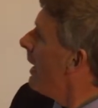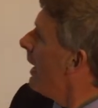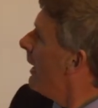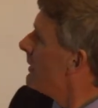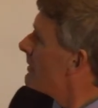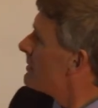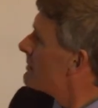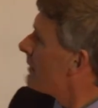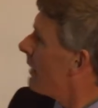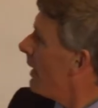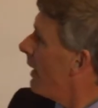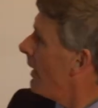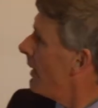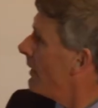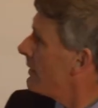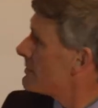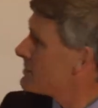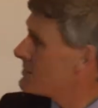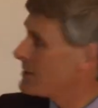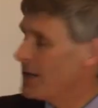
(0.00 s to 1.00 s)

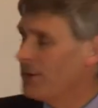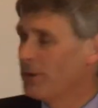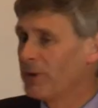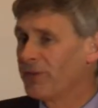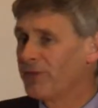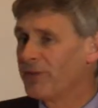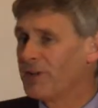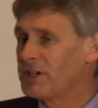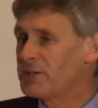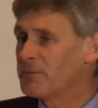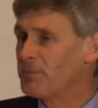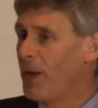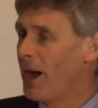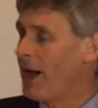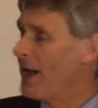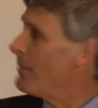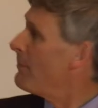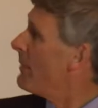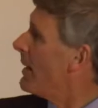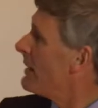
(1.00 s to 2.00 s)
and seaward fish
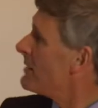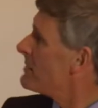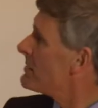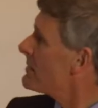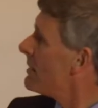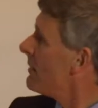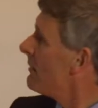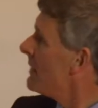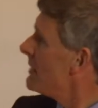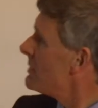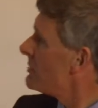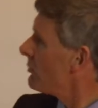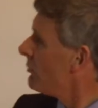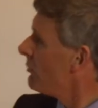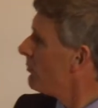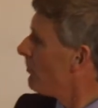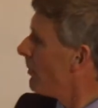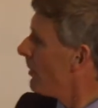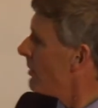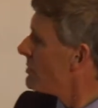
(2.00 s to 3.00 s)
biomass. So these are
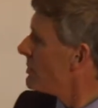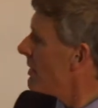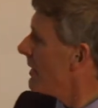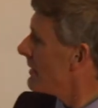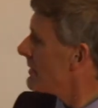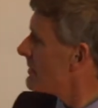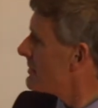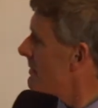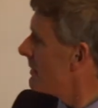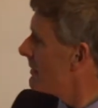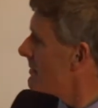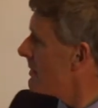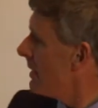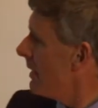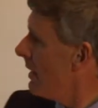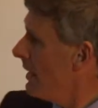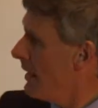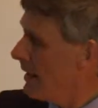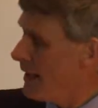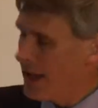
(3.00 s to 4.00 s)
all projects that
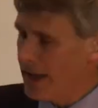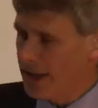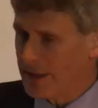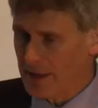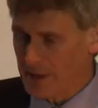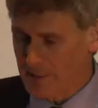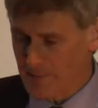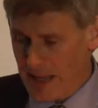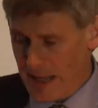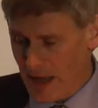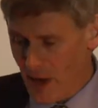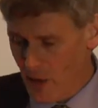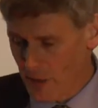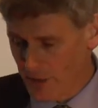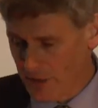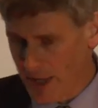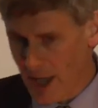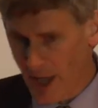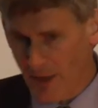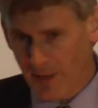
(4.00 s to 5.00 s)
are going to be
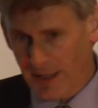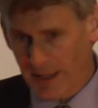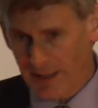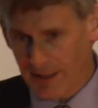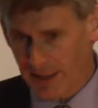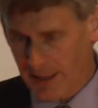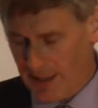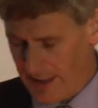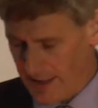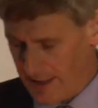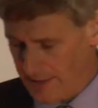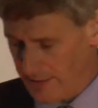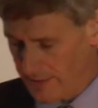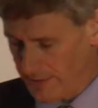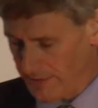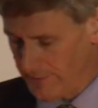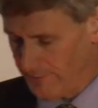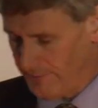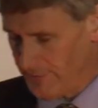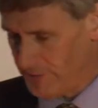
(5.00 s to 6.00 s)
ongoing in
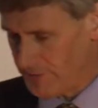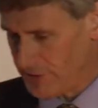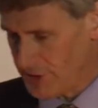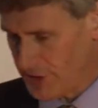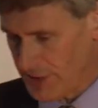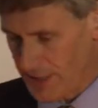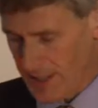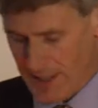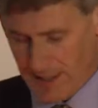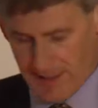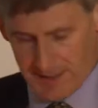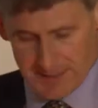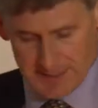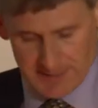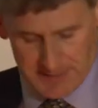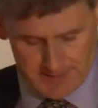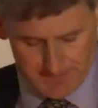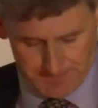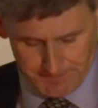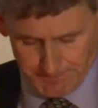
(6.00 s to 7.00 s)
the future
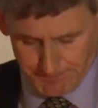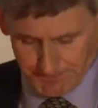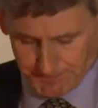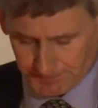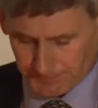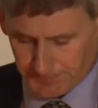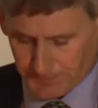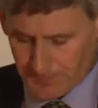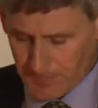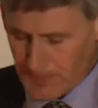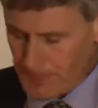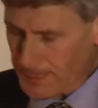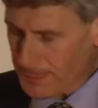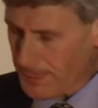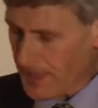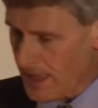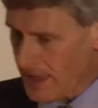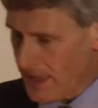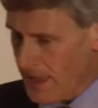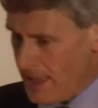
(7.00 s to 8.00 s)
years.
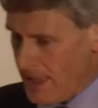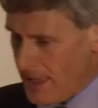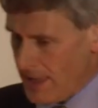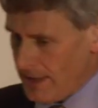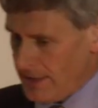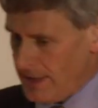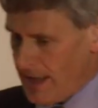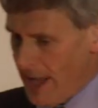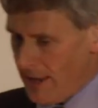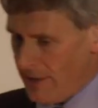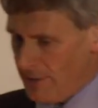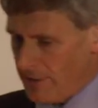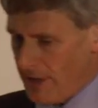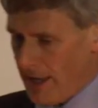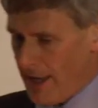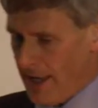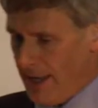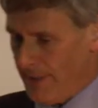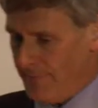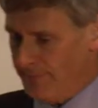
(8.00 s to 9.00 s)
Now,
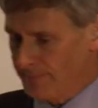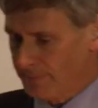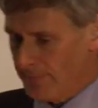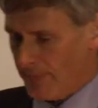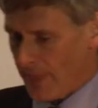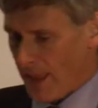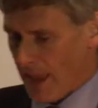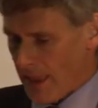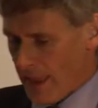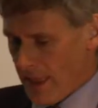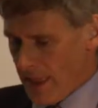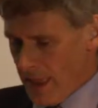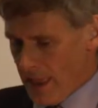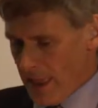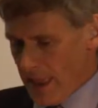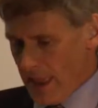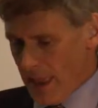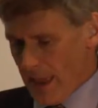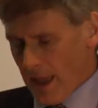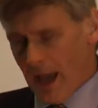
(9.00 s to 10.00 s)

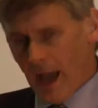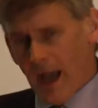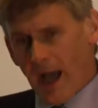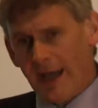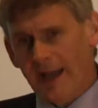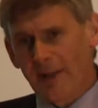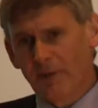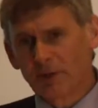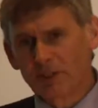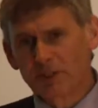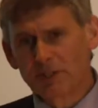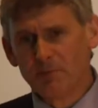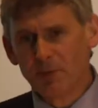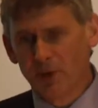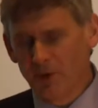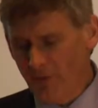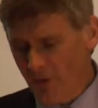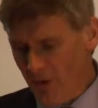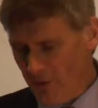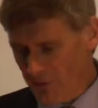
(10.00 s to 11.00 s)
I don't want to
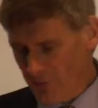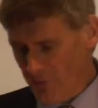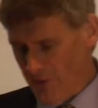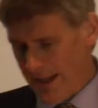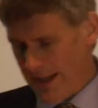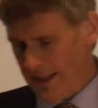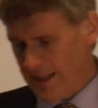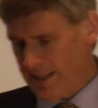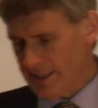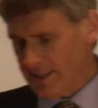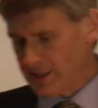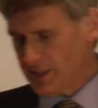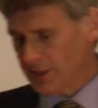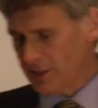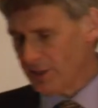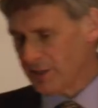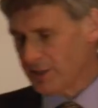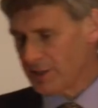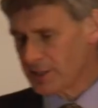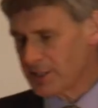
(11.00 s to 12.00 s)
move on, really, to
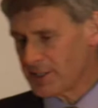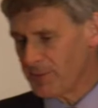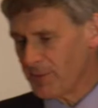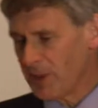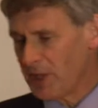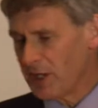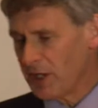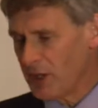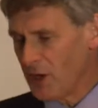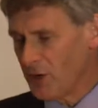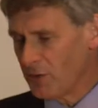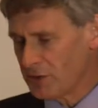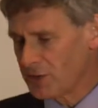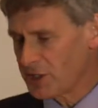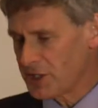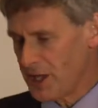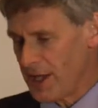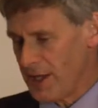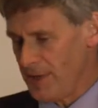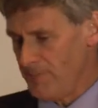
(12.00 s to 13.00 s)
look at some of the
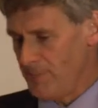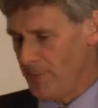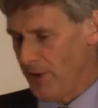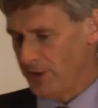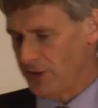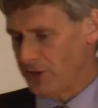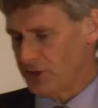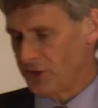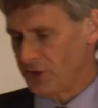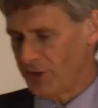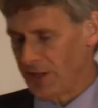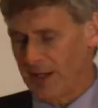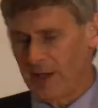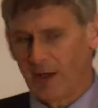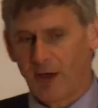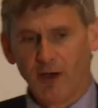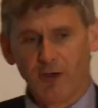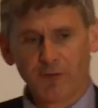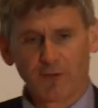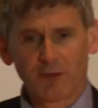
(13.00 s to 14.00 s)
long-term monitoring
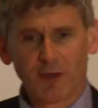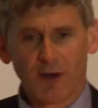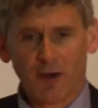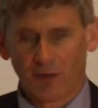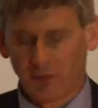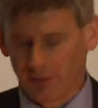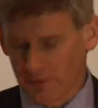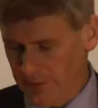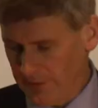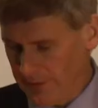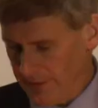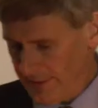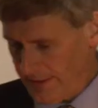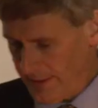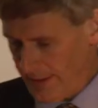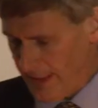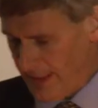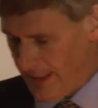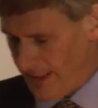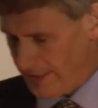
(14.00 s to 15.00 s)
of coral
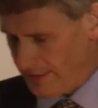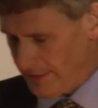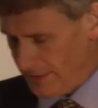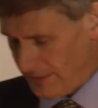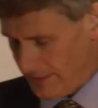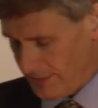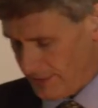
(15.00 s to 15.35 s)
in